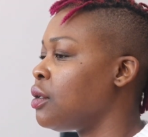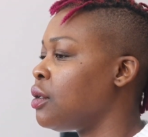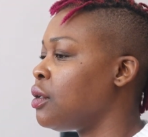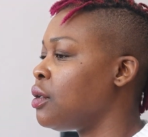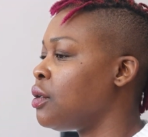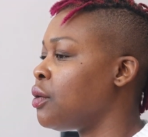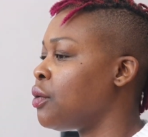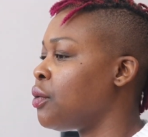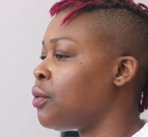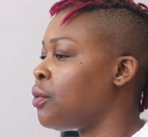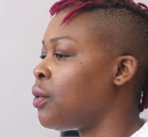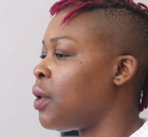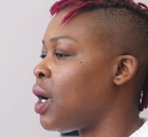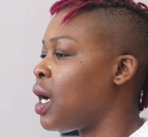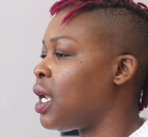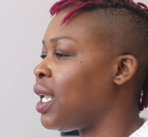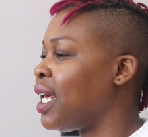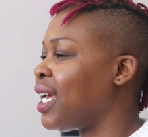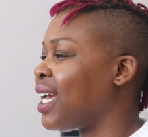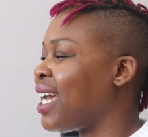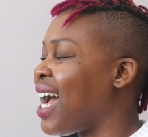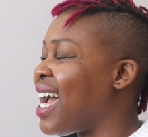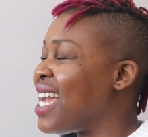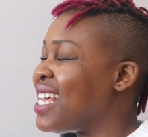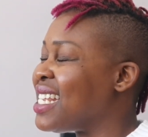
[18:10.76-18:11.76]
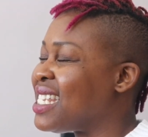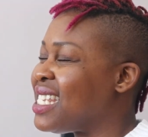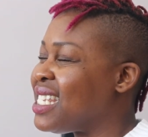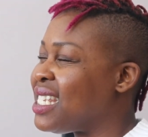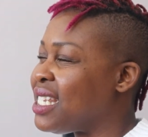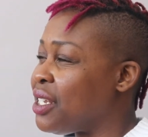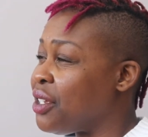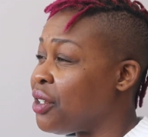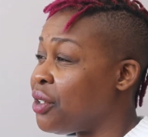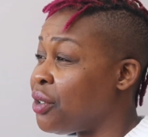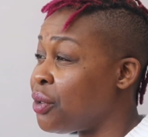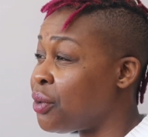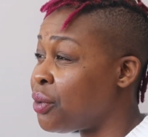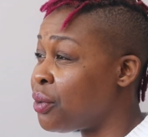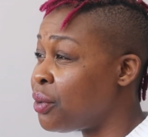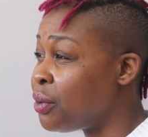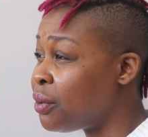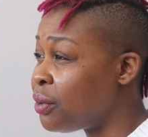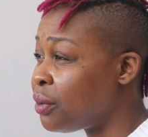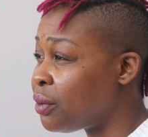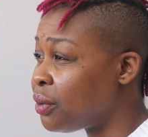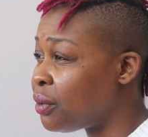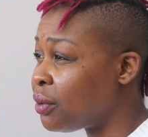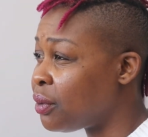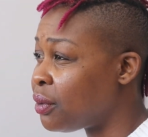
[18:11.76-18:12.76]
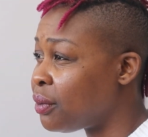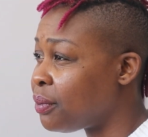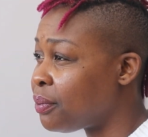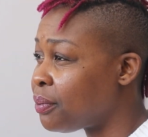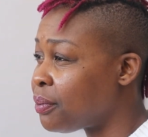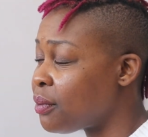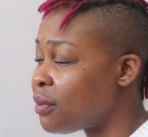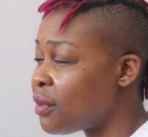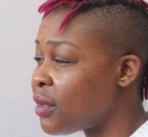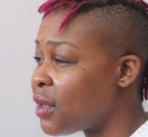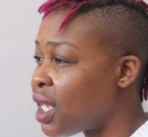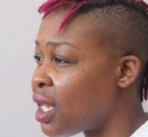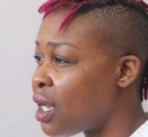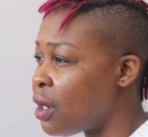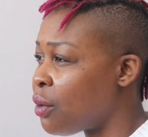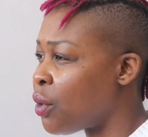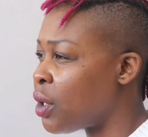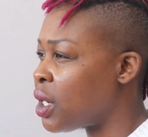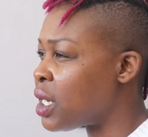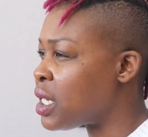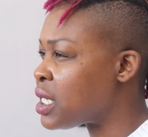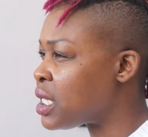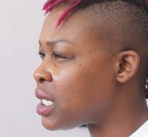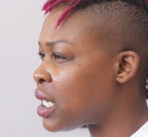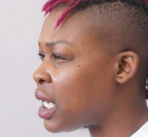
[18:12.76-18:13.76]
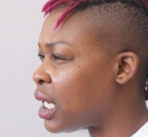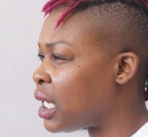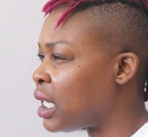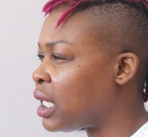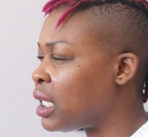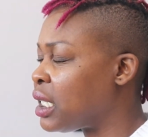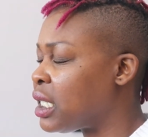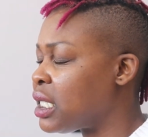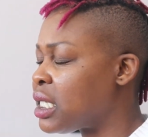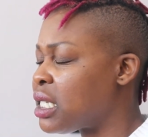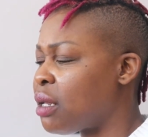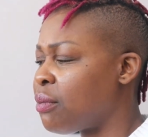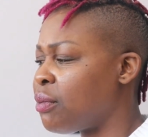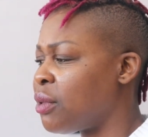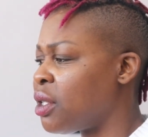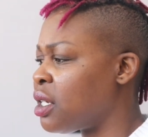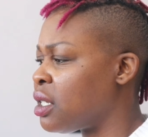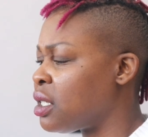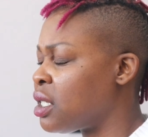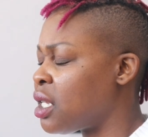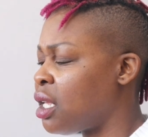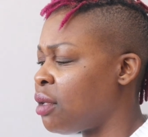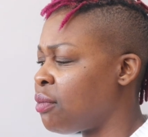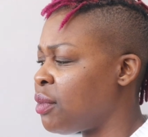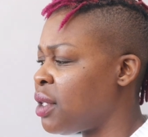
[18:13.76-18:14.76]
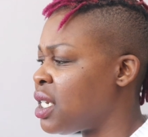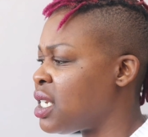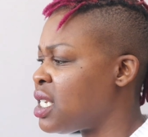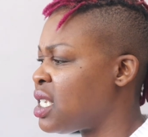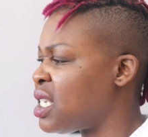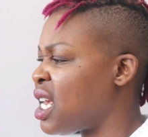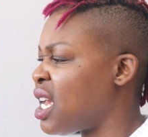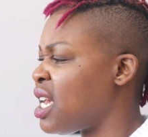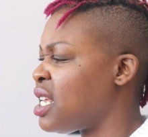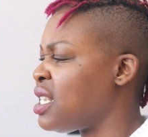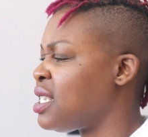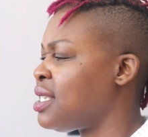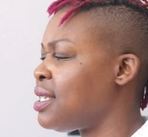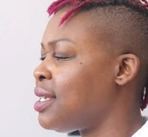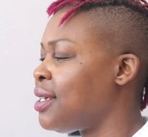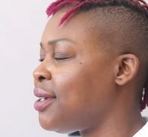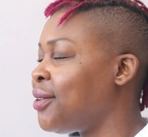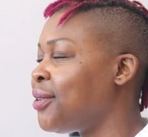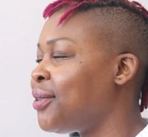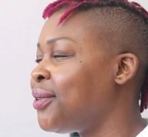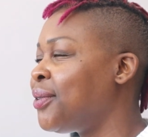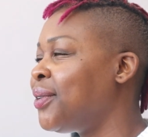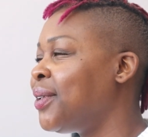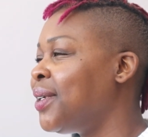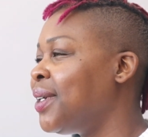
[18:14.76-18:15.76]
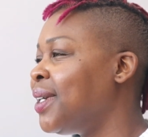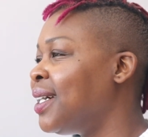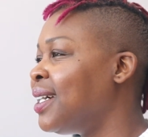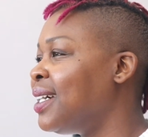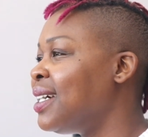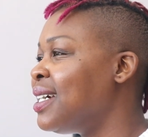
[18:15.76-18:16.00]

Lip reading: you know, like, I see you. I want to say something telling me to say I see you.